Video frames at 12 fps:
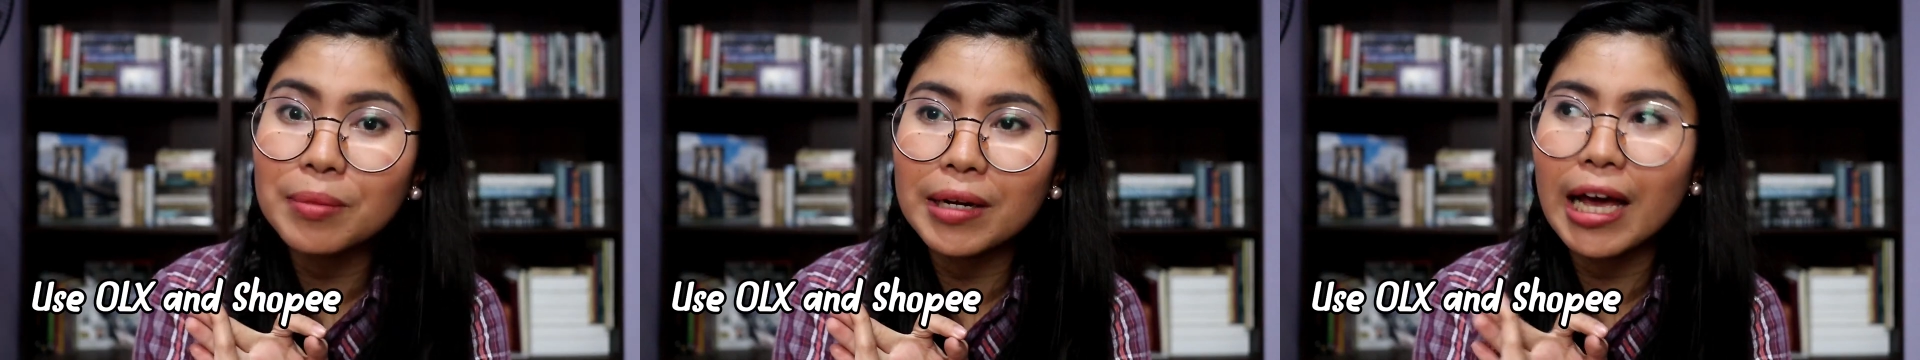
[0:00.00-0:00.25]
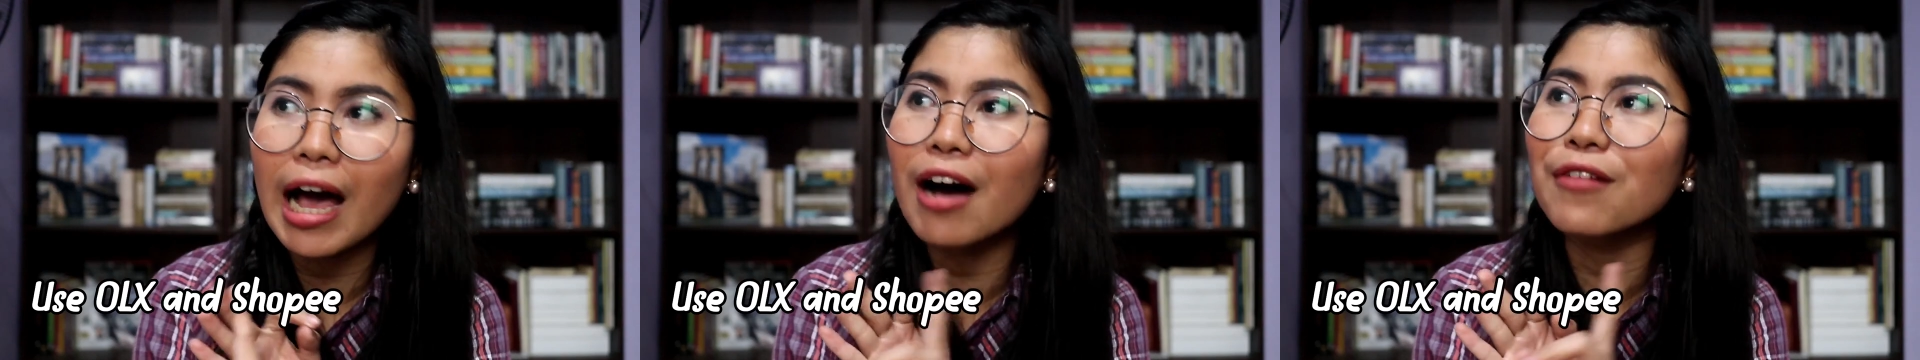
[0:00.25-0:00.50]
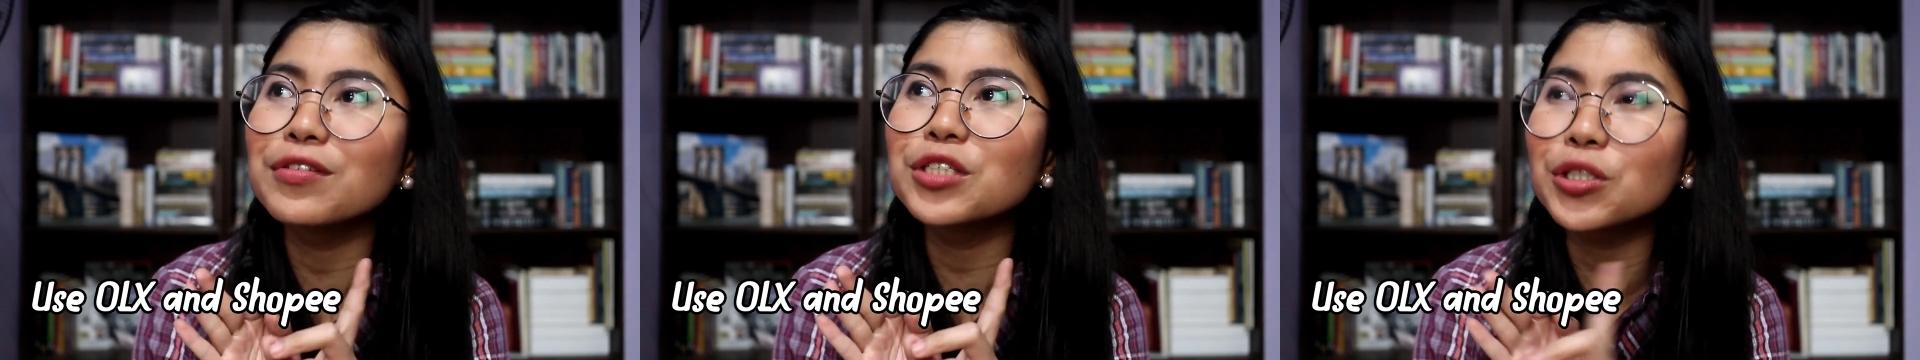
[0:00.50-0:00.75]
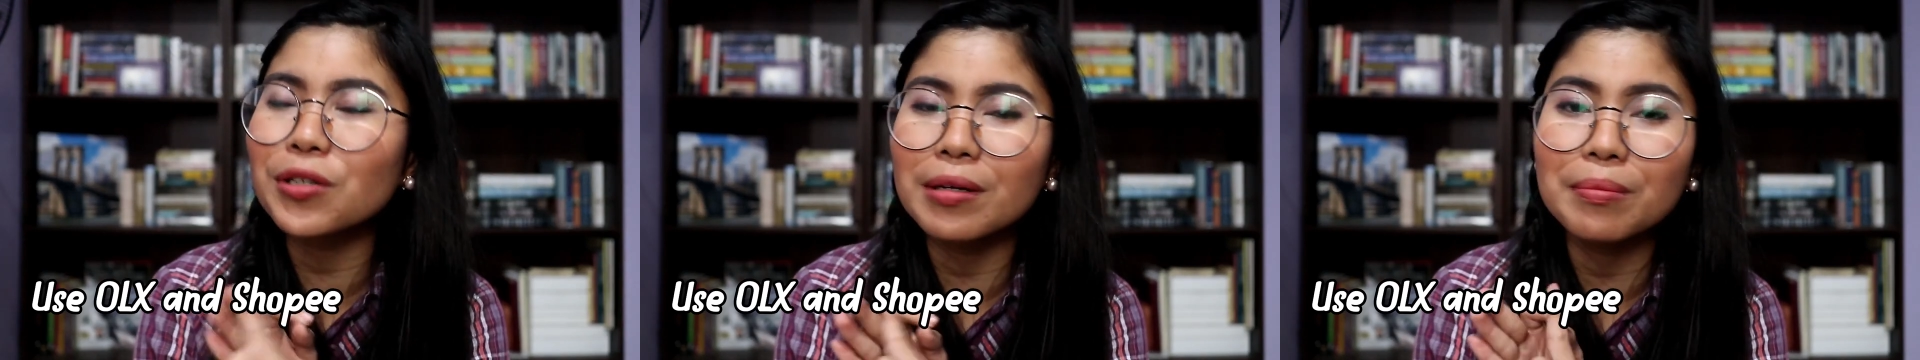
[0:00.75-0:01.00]
but I haven't
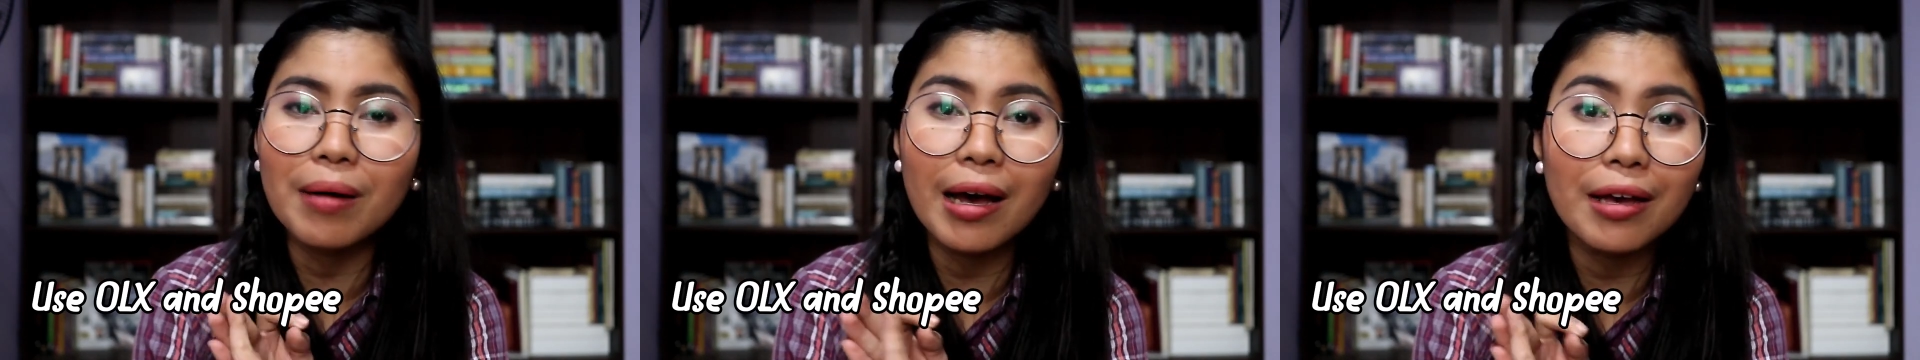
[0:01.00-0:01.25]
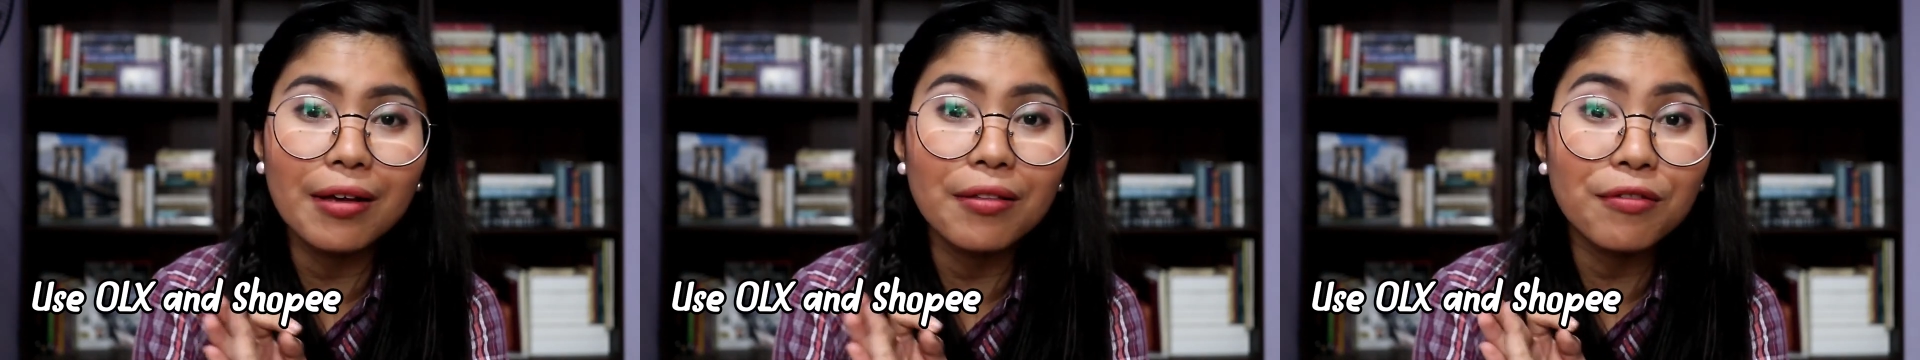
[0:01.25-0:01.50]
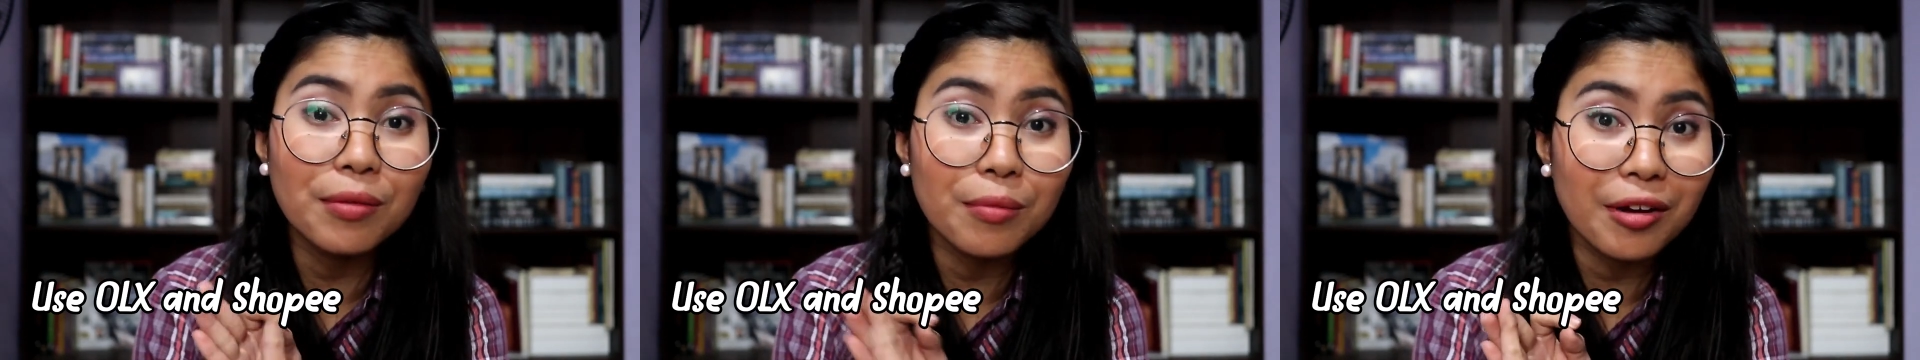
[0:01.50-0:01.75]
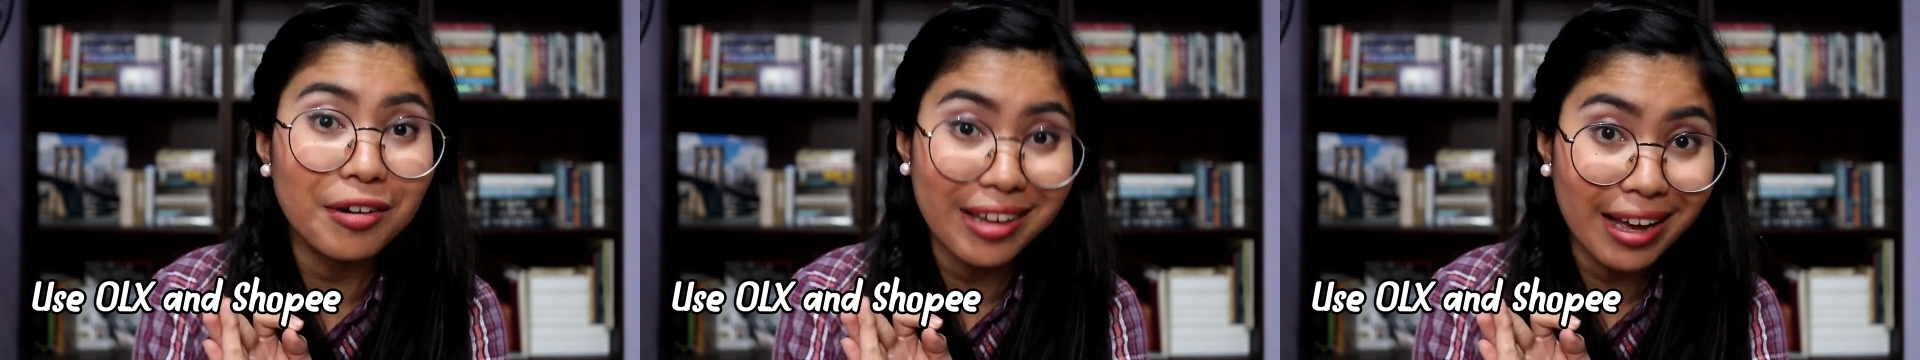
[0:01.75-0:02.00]
tried buying from
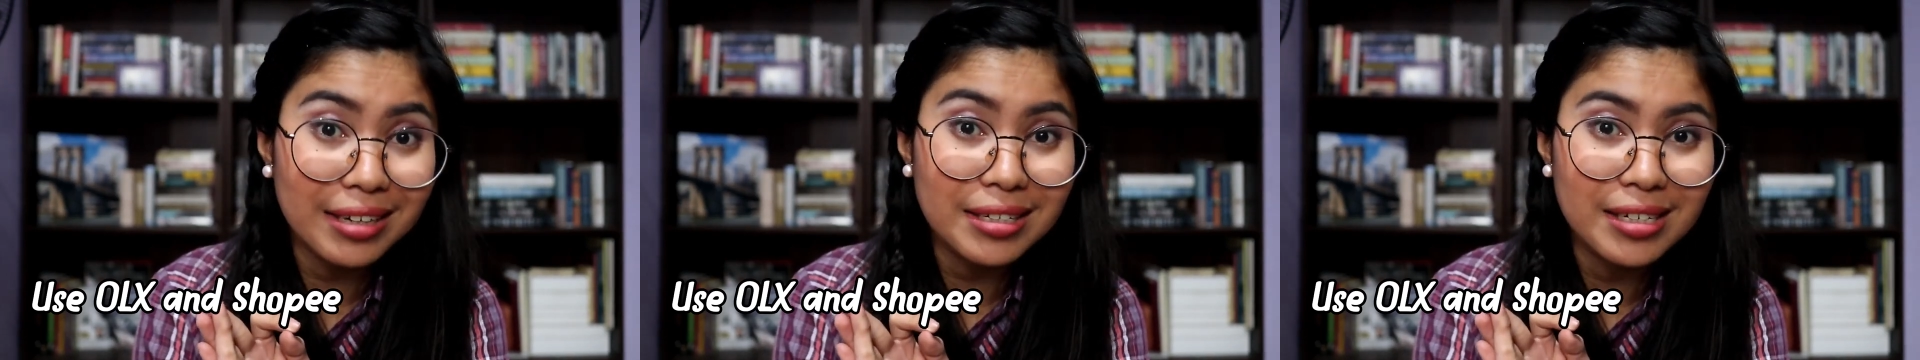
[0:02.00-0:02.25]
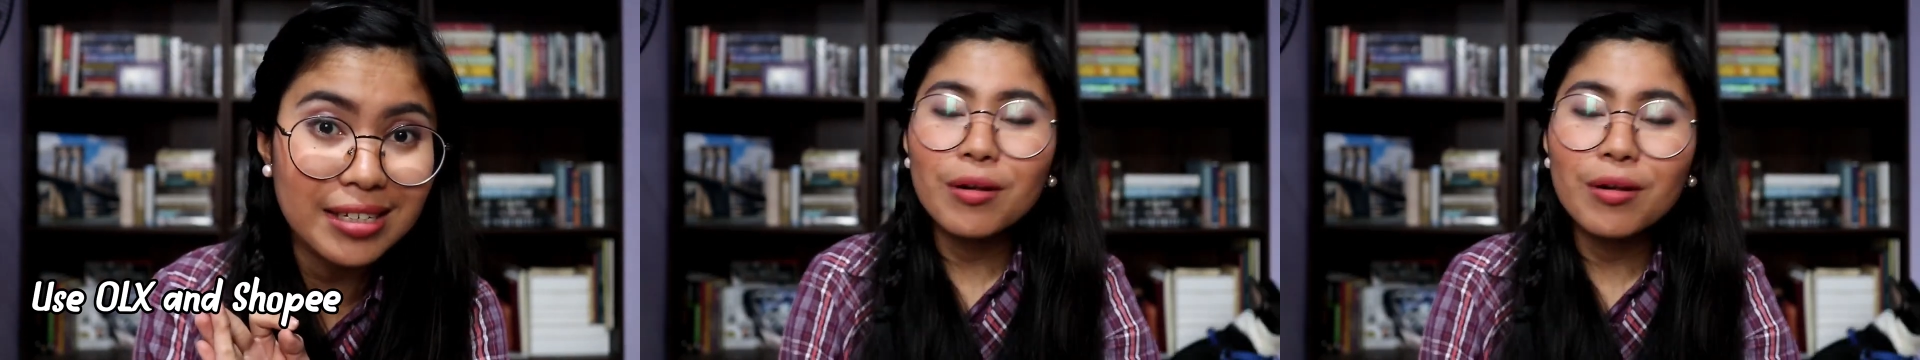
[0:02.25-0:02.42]
there yet.